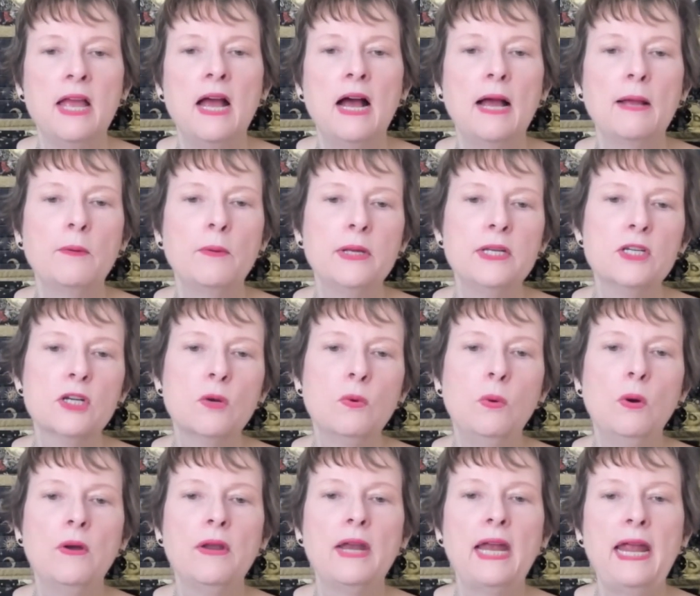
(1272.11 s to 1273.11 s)
I'm going to
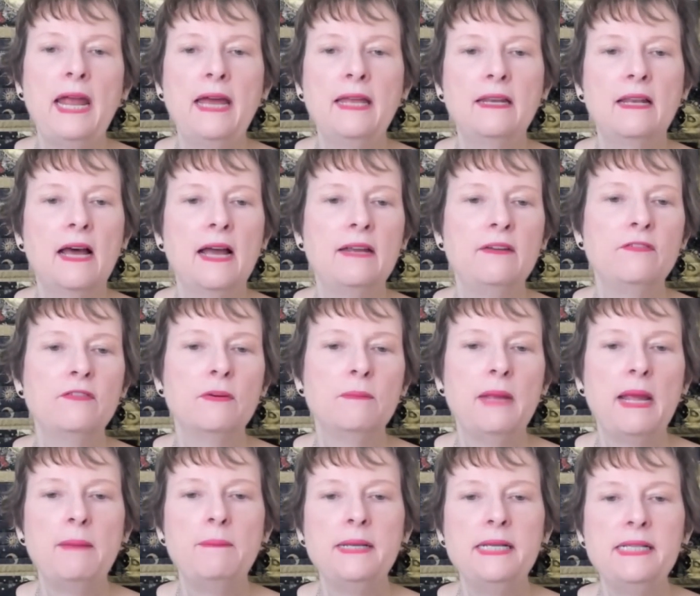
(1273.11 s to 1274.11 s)
quote a headline from
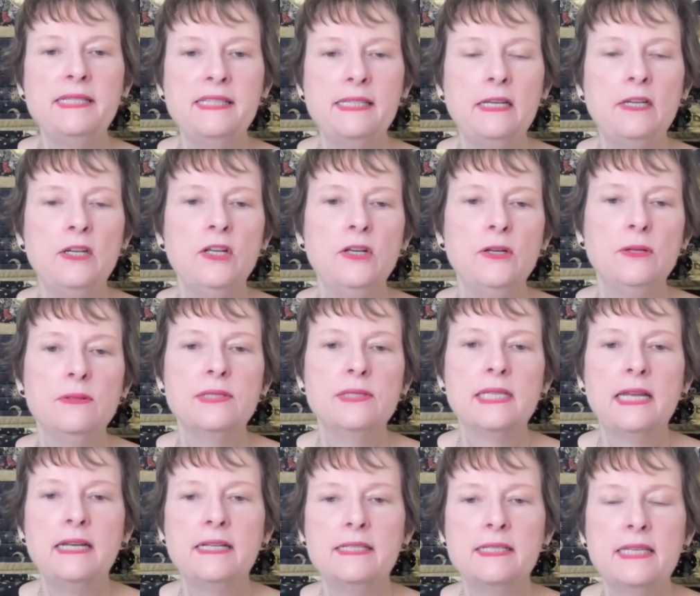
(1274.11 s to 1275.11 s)
NBC News,
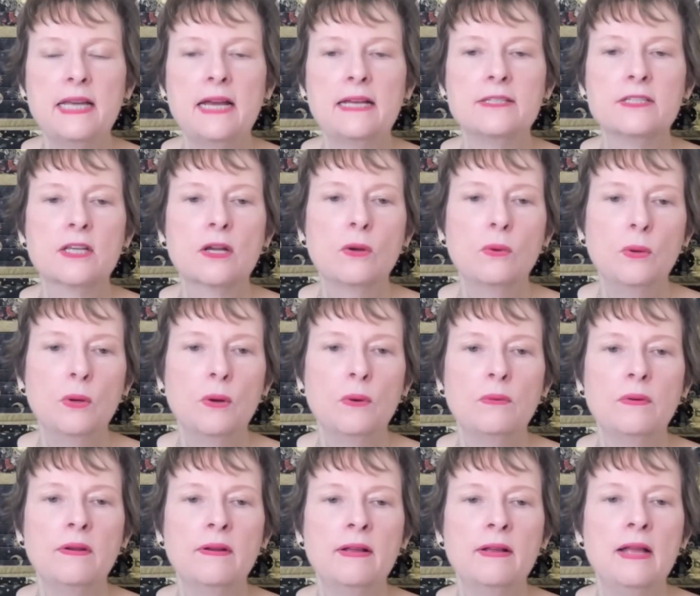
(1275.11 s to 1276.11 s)
and it says,
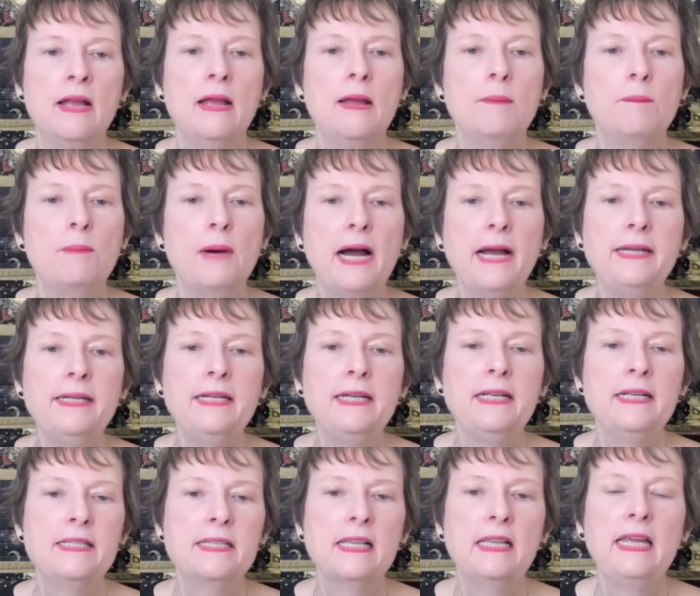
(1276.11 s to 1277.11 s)
quote, "Biden
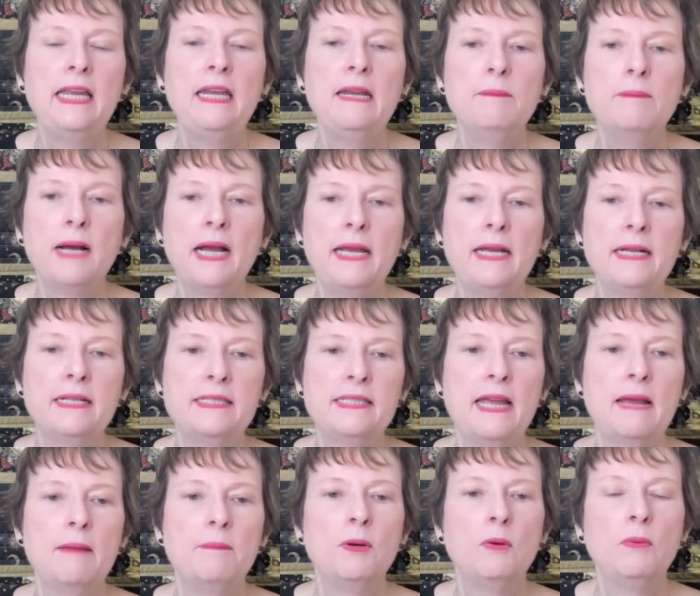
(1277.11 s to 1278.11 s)
is leading by
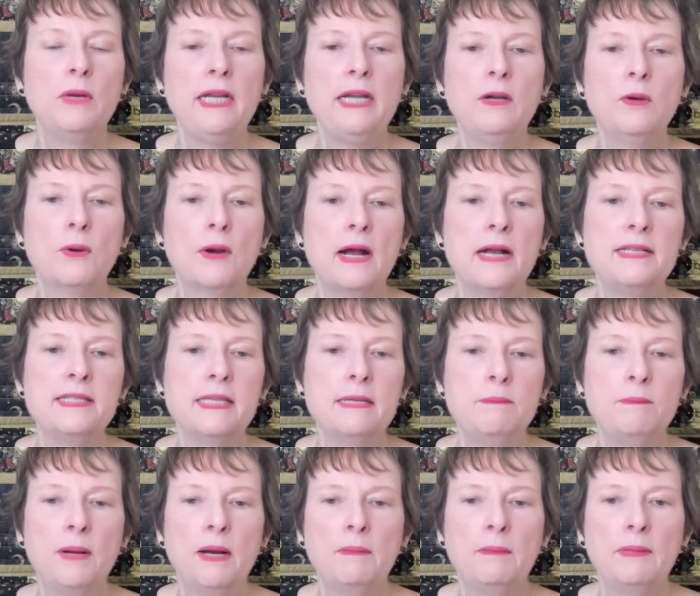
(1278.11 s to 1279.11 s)
example when he cries
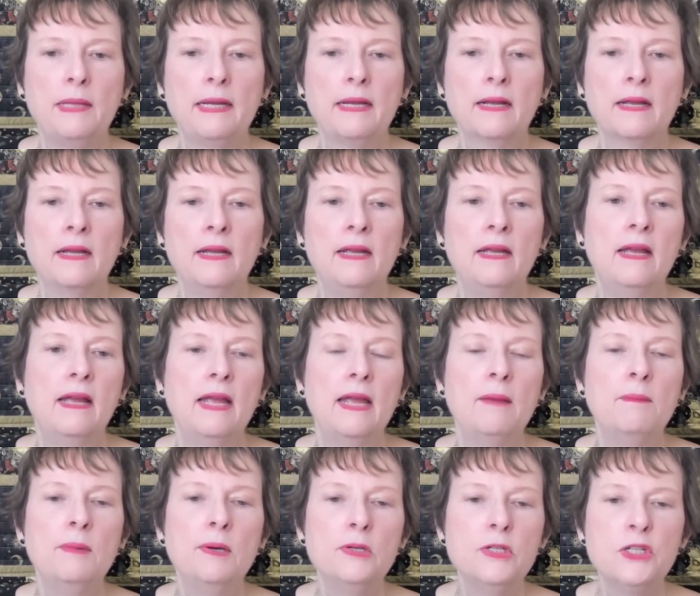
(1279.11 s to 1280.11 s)
in public.
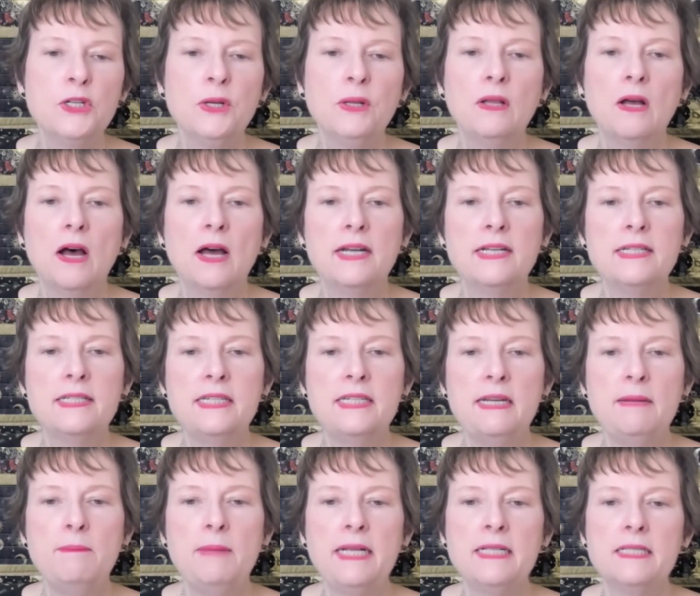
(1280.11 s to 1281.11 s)
Emotional honesty
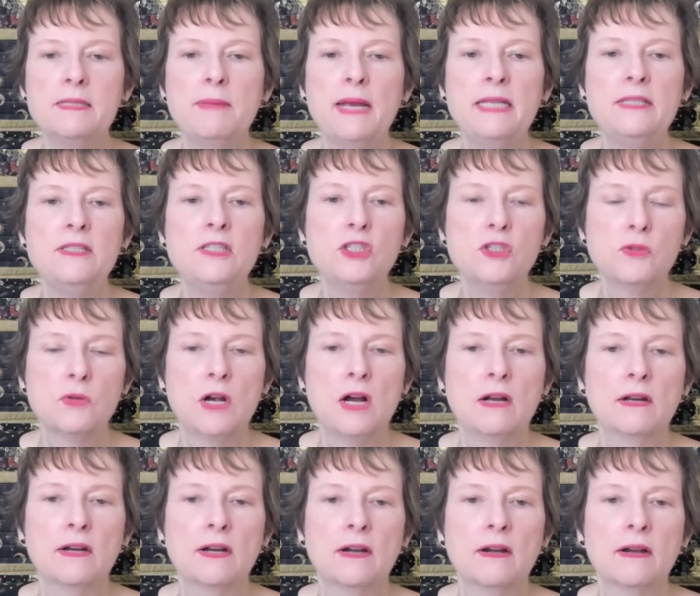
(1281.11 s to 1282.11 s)
makes men
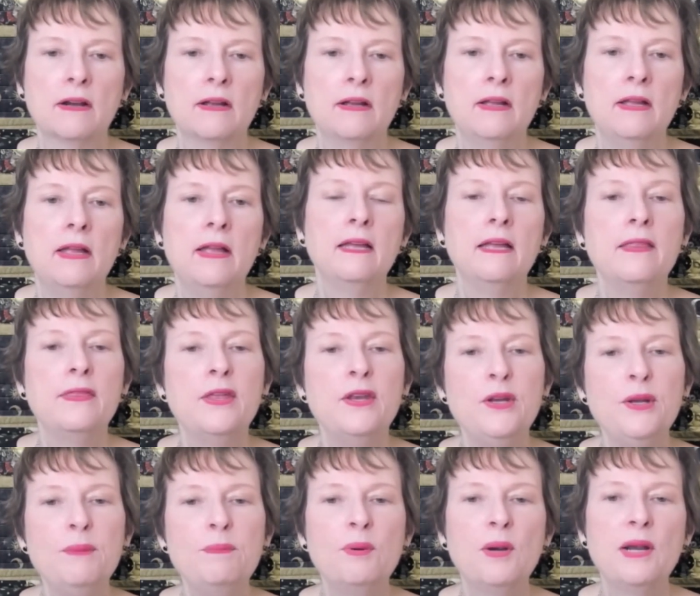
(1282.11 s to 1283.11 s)
stronger. The
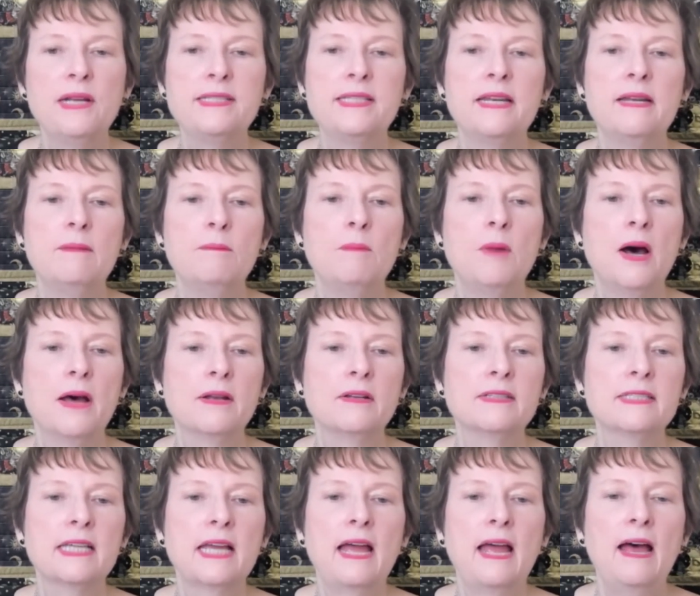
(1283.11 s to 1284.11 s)
new president
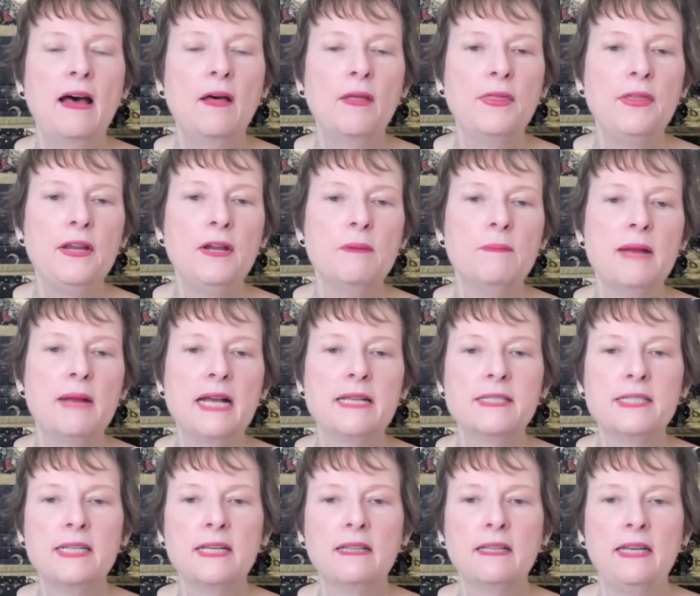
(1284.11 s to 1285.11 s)
models a healthier
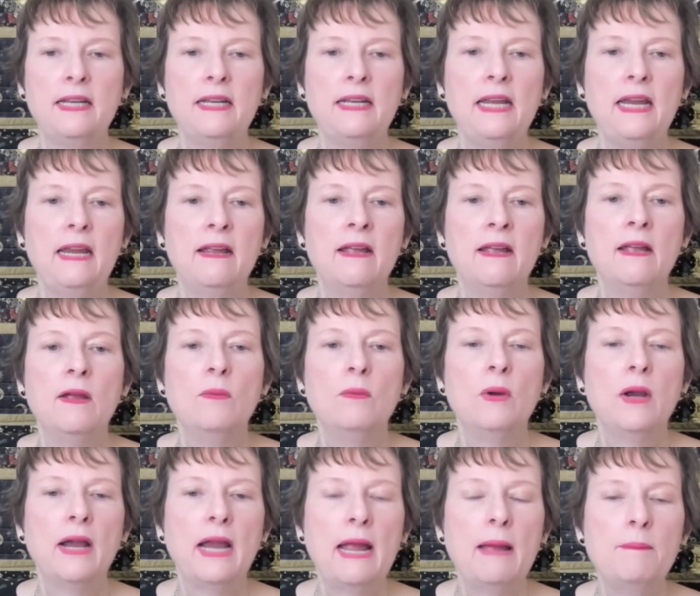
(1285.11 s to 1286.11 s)
masculinity
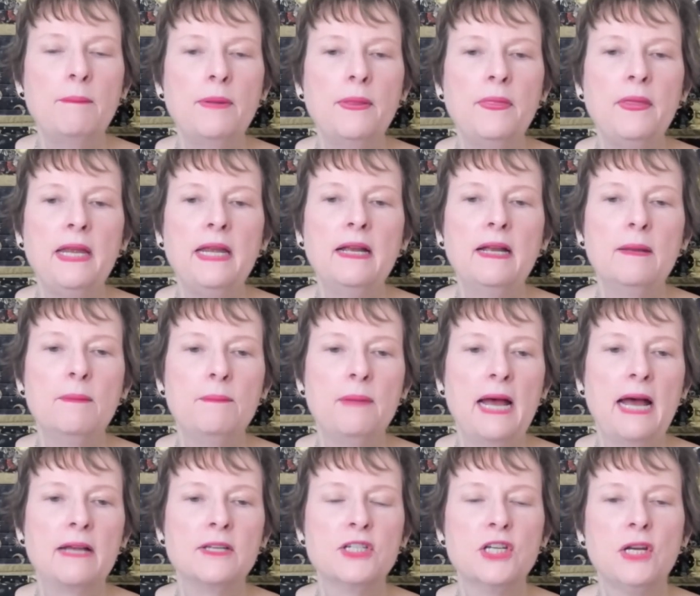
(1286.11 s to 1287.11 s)
where empathy and
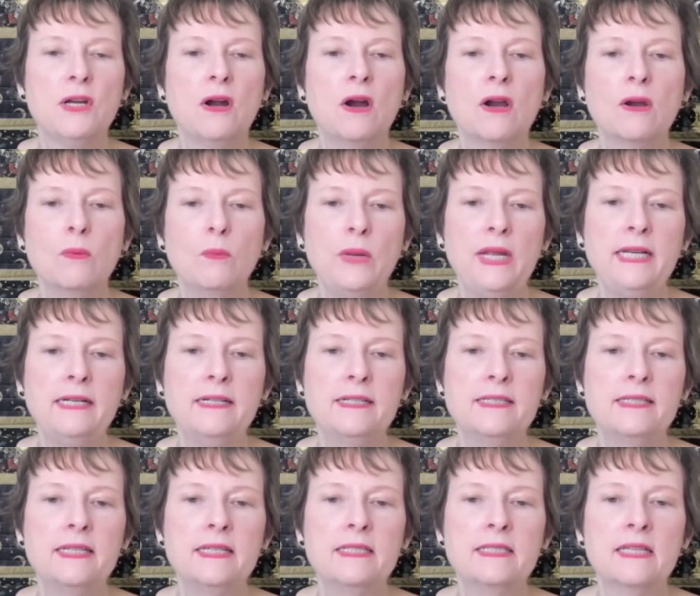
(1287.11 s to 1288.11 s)
compassion aren't
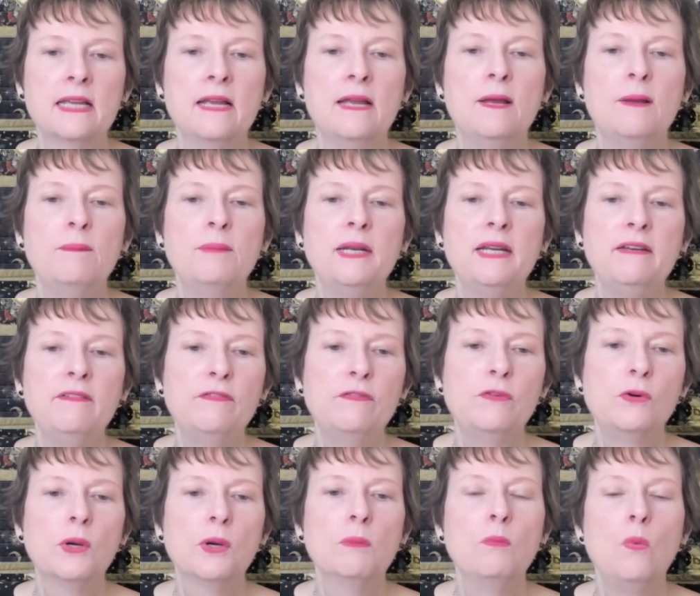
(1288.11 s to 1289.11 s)
weaknesses, but
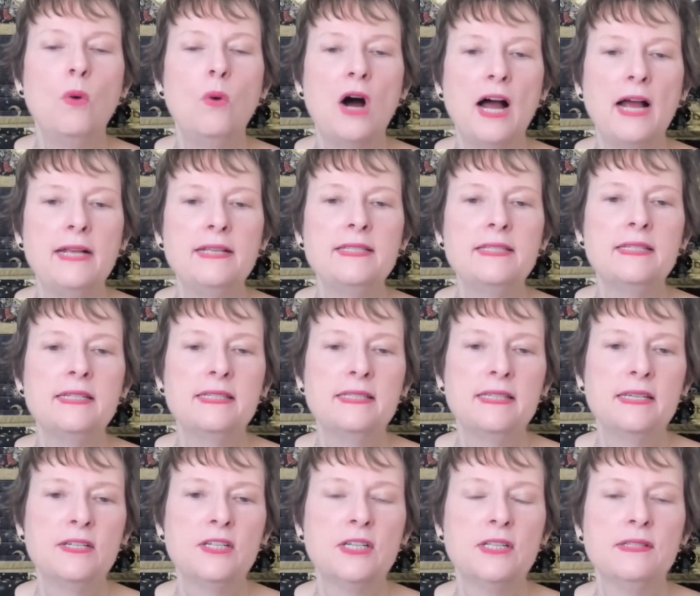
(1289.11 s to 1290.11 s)
inform wise
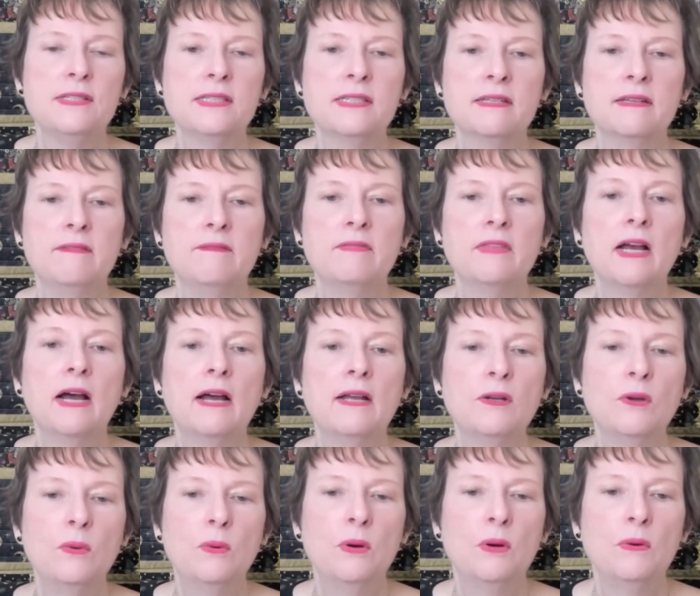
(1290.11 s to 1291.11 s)
decisions."
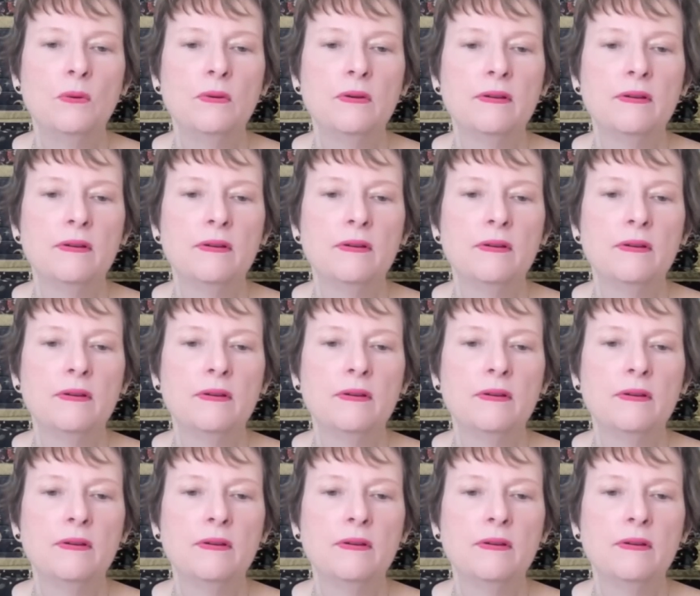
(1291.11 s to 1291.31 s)
Unquote.